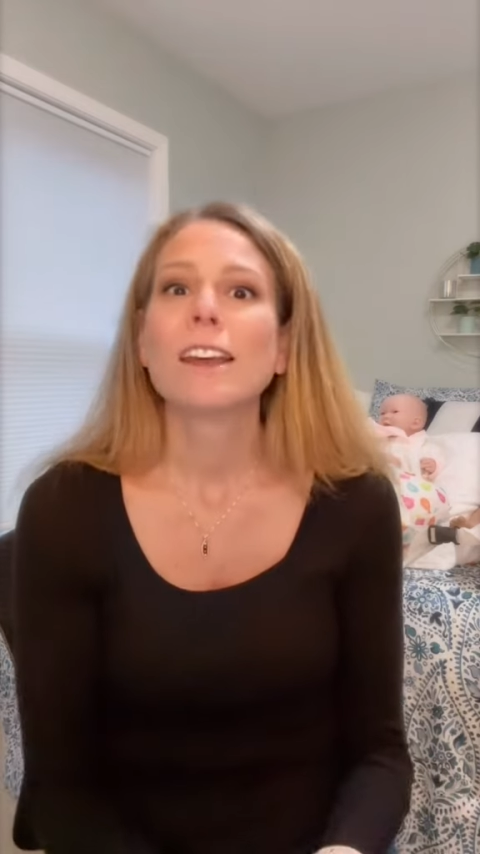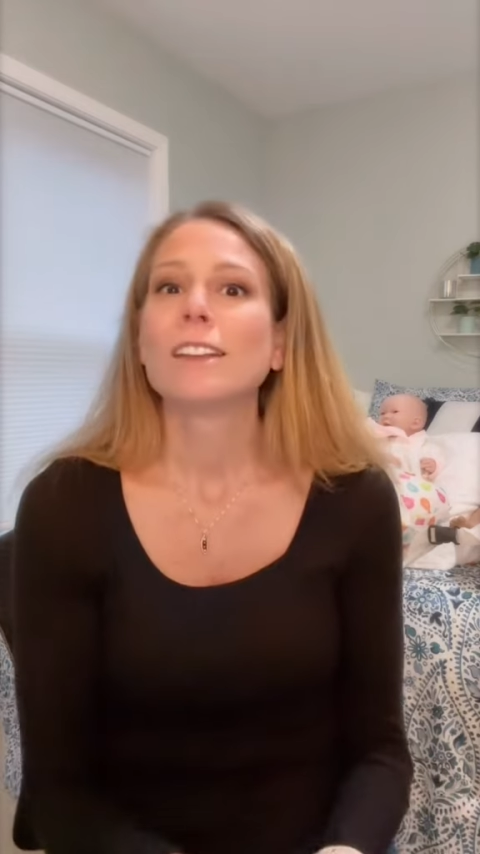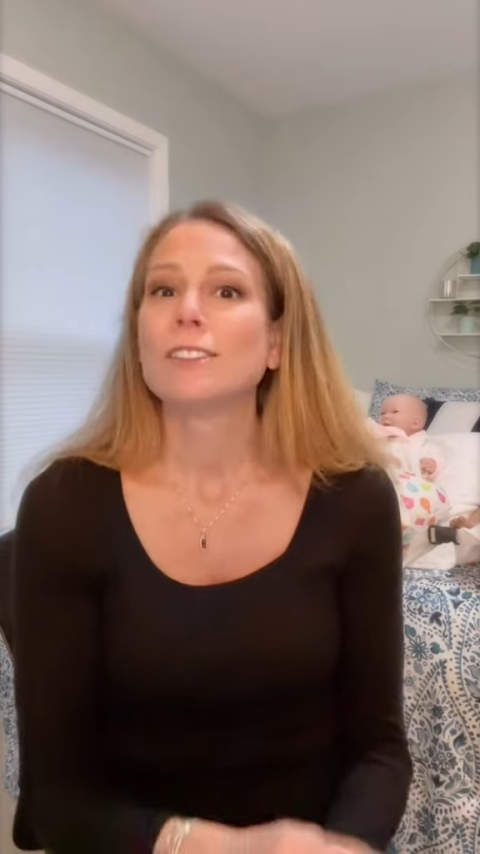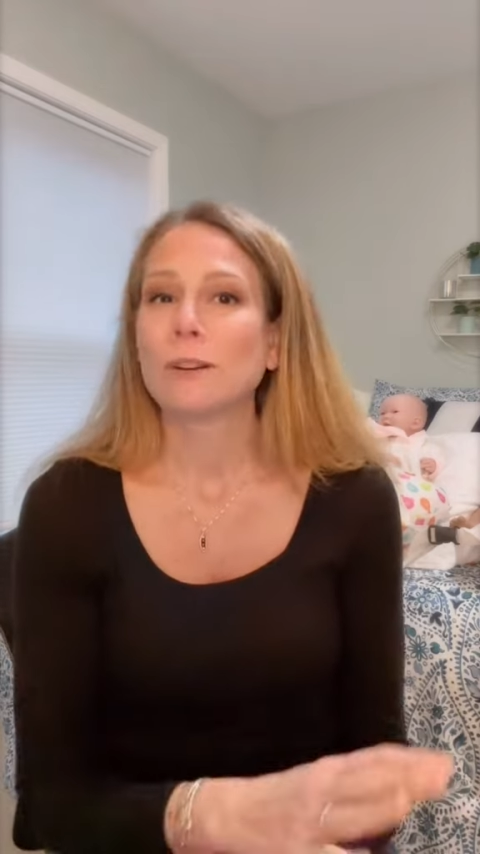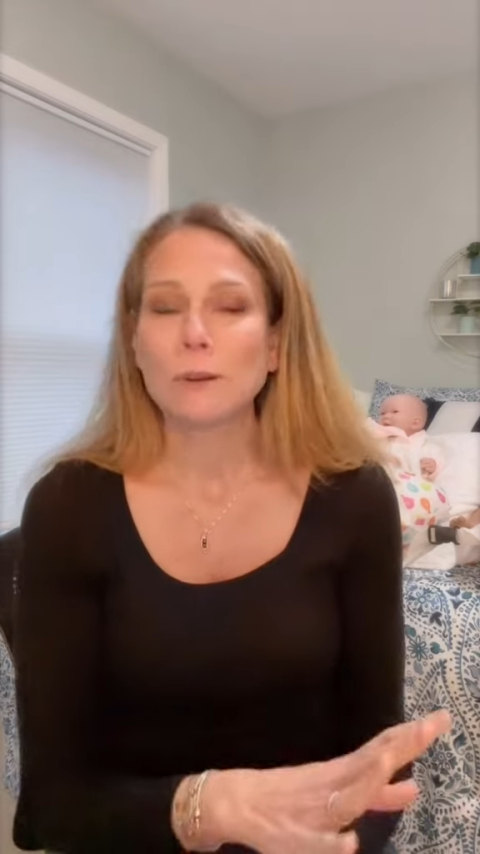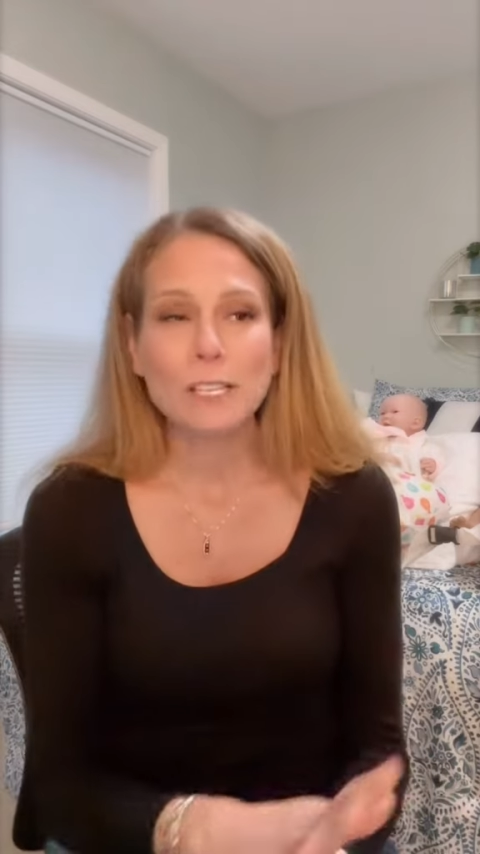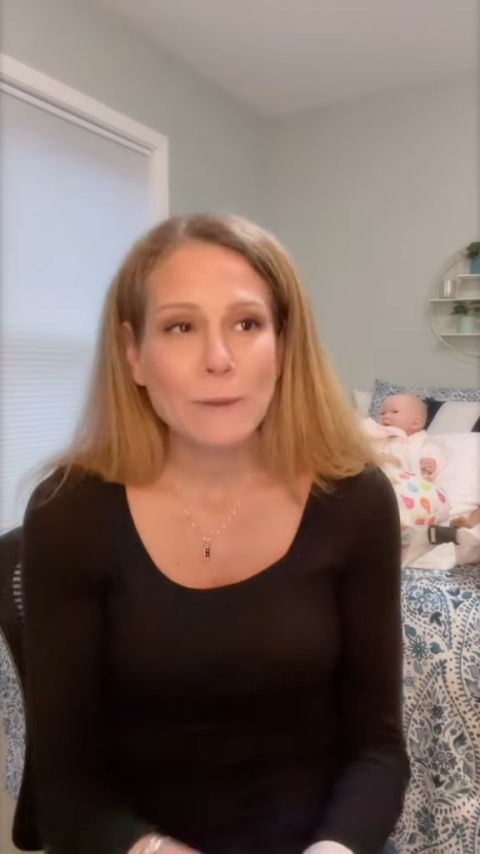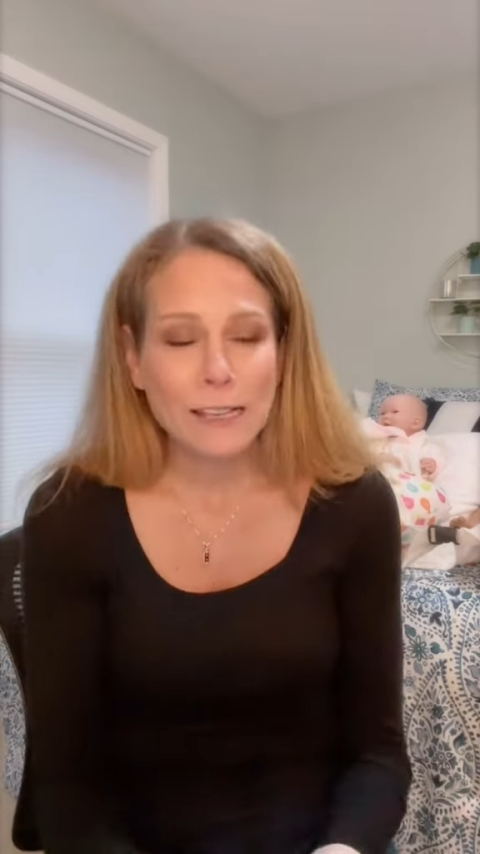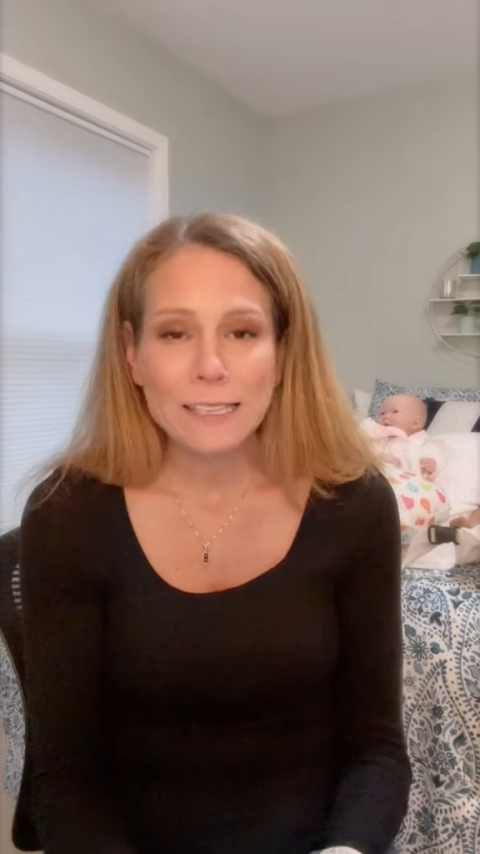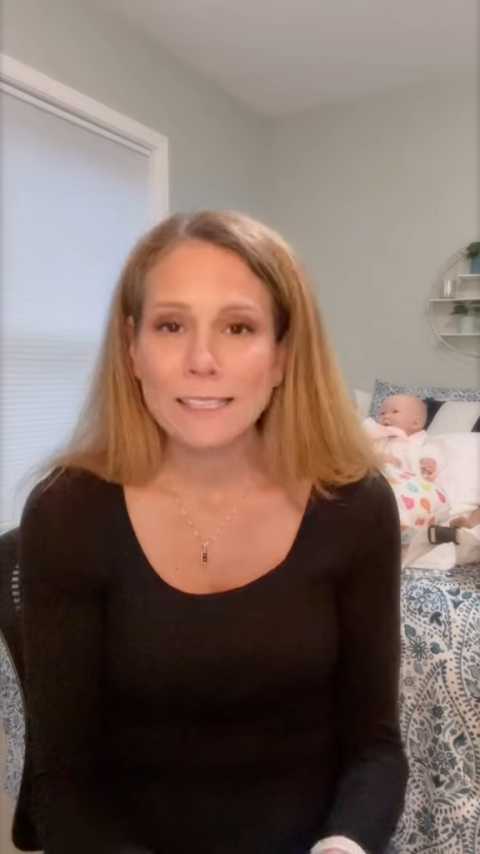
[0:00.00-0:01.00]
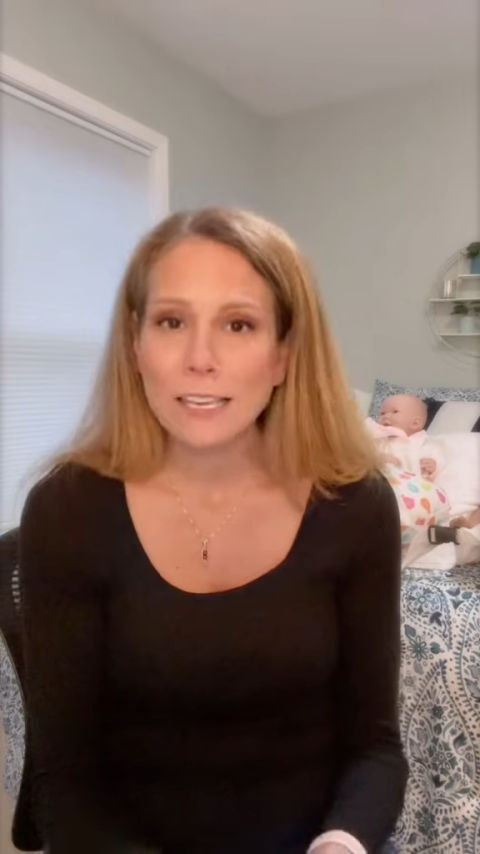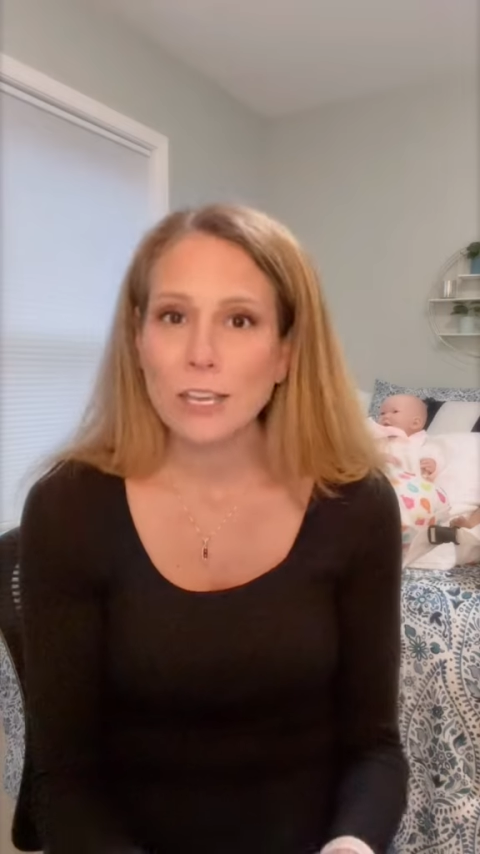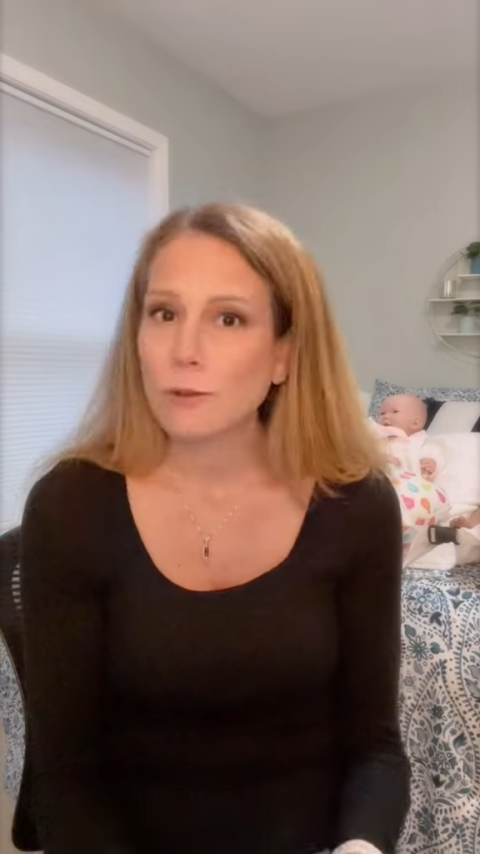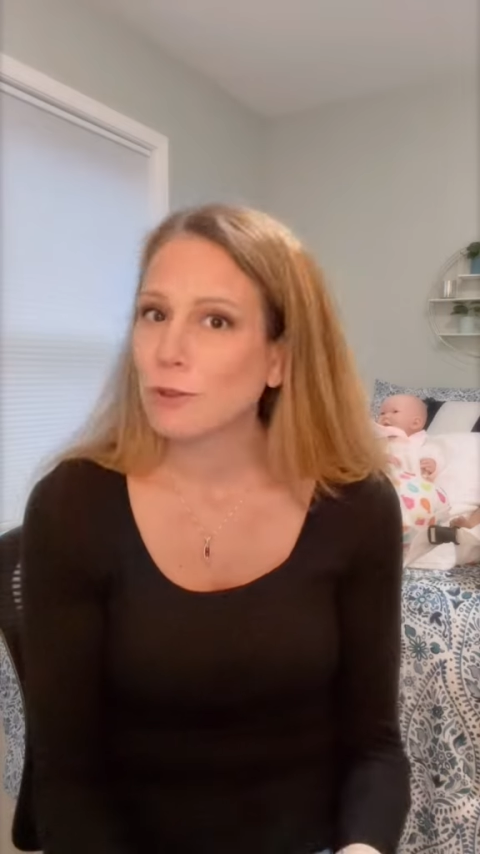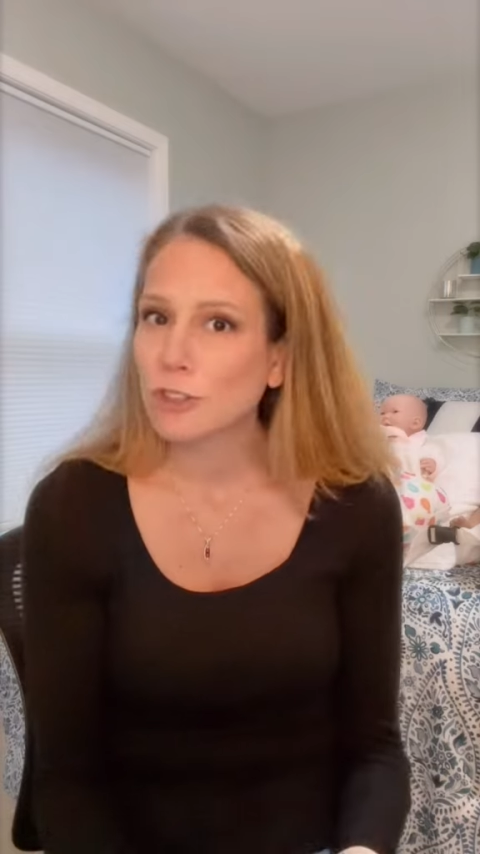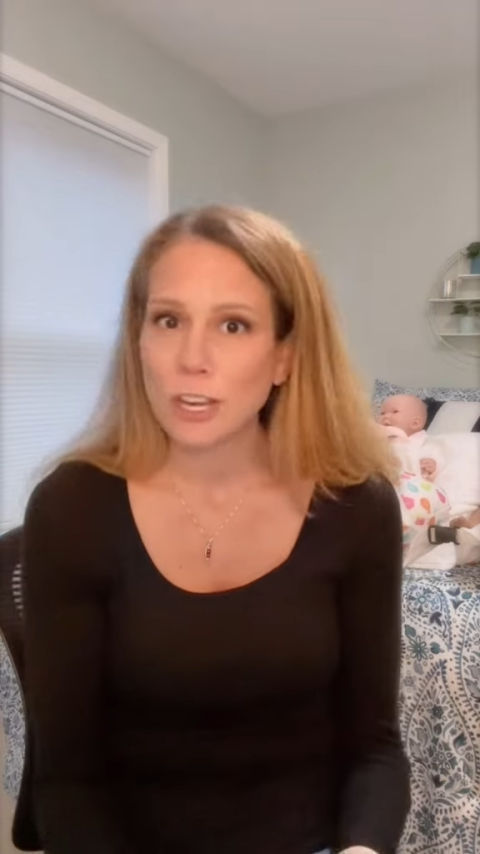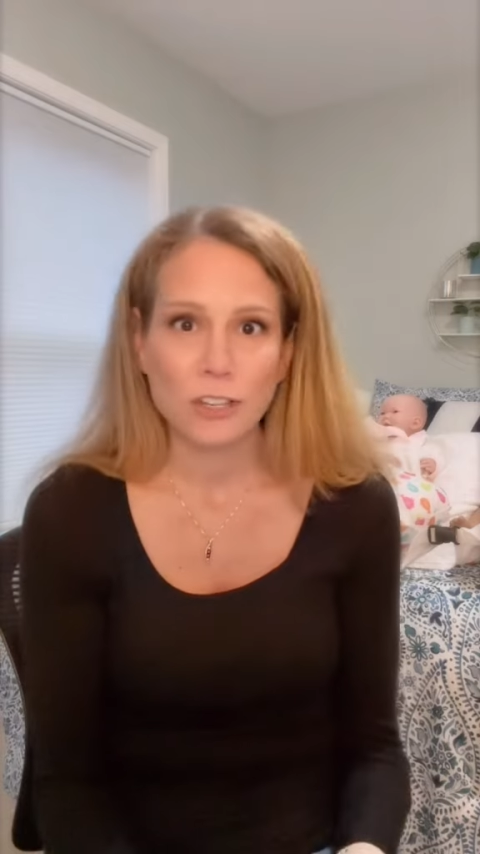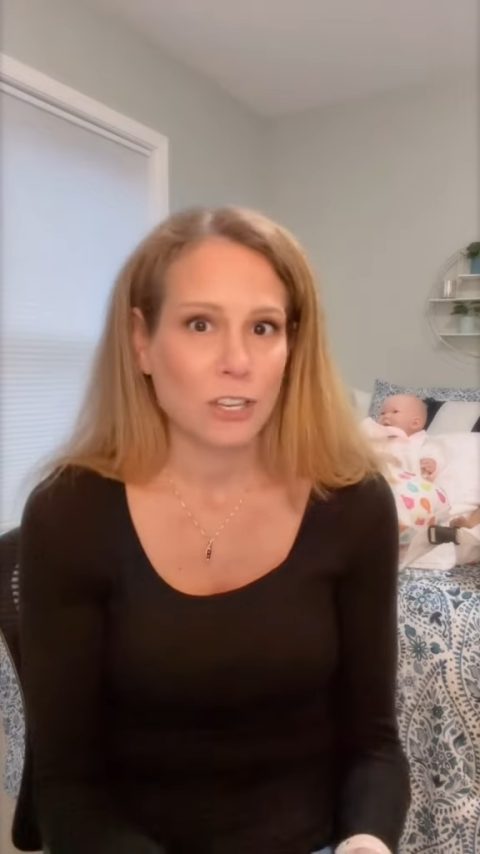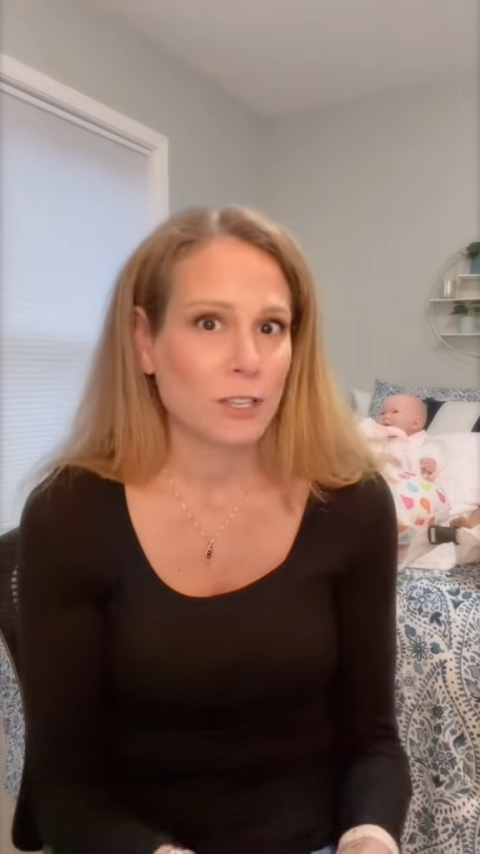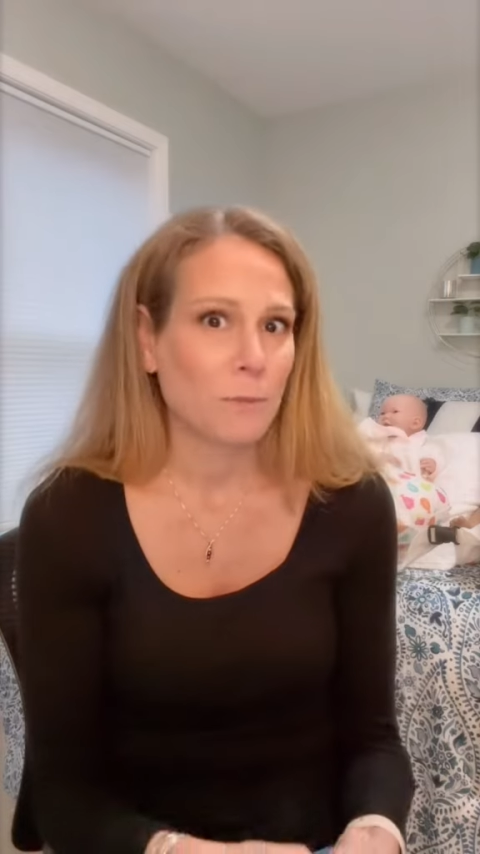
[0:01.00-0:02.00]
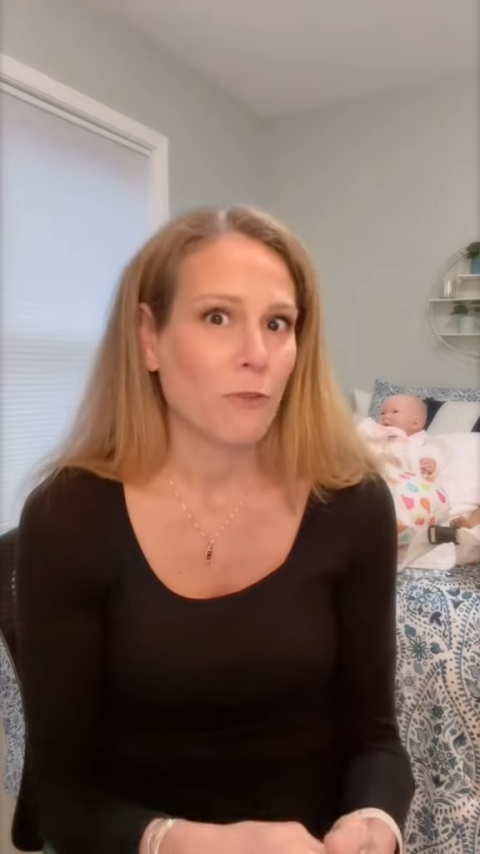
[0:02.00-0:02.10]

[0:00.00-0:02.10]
Don't expect to see huge changes